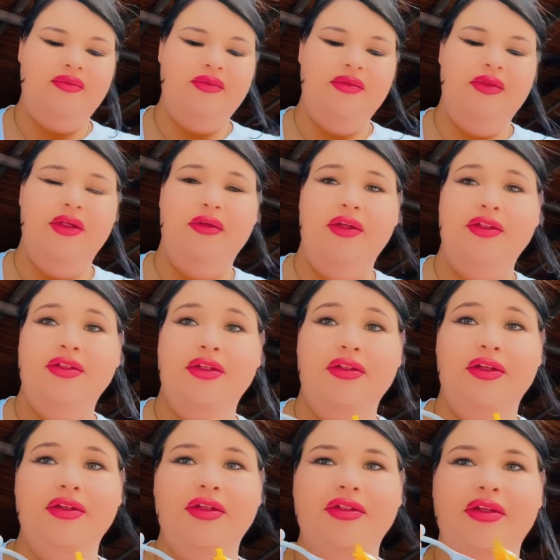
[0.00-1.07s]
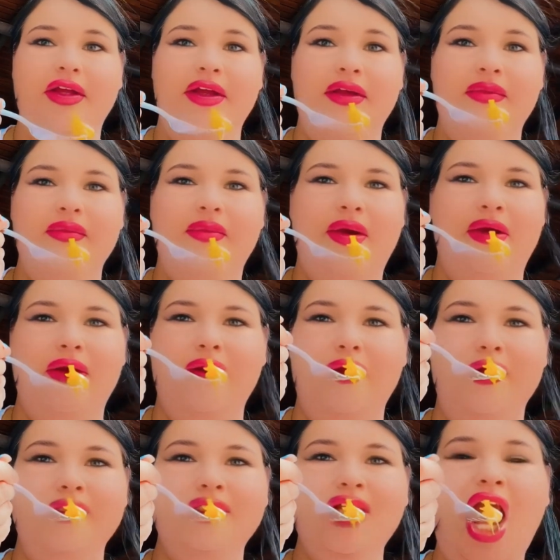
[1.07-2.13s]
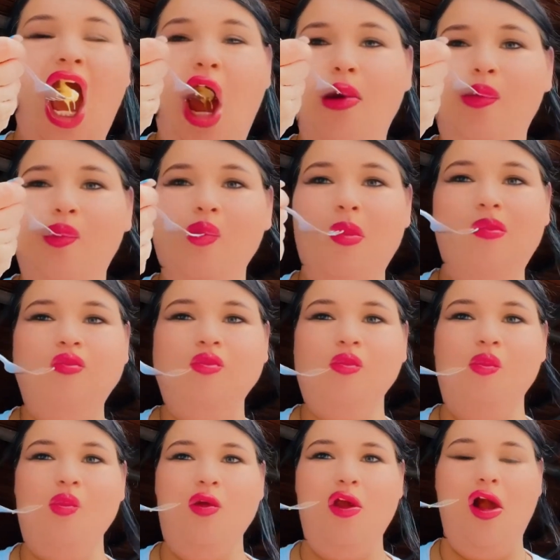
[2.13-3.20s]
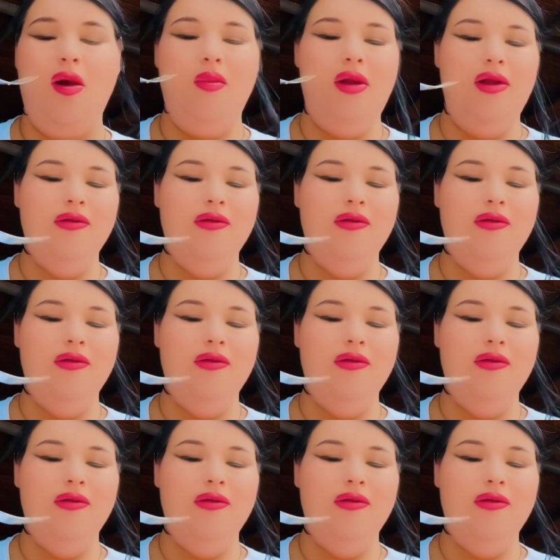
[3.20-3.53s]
Delicious. This is like paradise. Yummy.